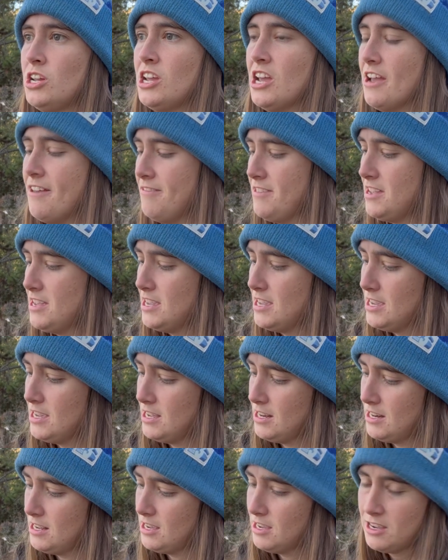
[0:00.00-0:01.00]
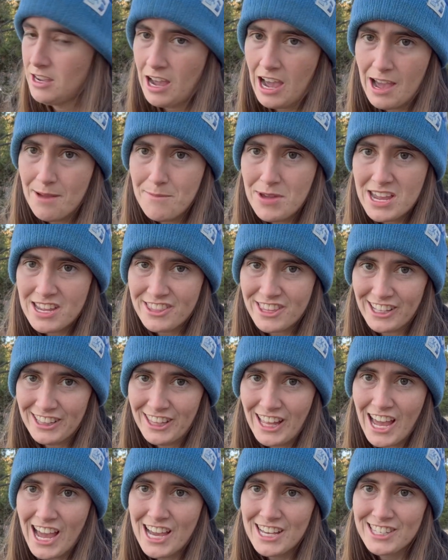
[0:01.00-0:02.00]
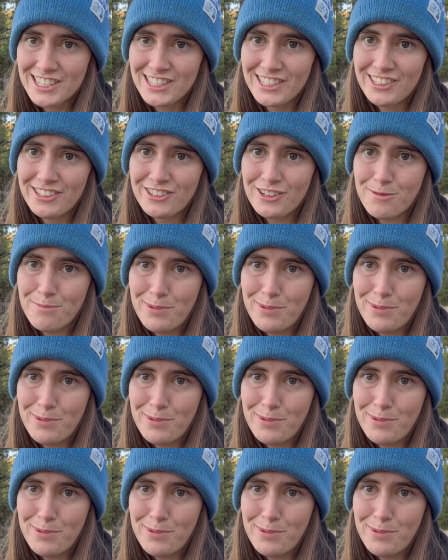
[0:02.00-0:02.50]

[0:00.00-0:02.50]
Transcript: and then I make the last little